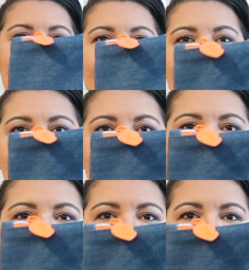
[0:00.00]
It is
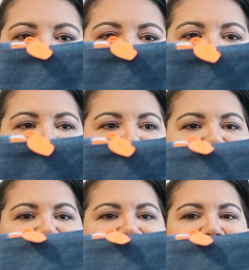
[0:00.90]
a super cute
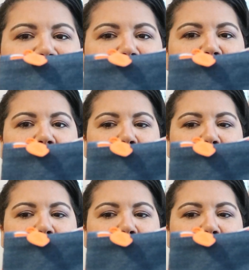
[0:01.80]
denim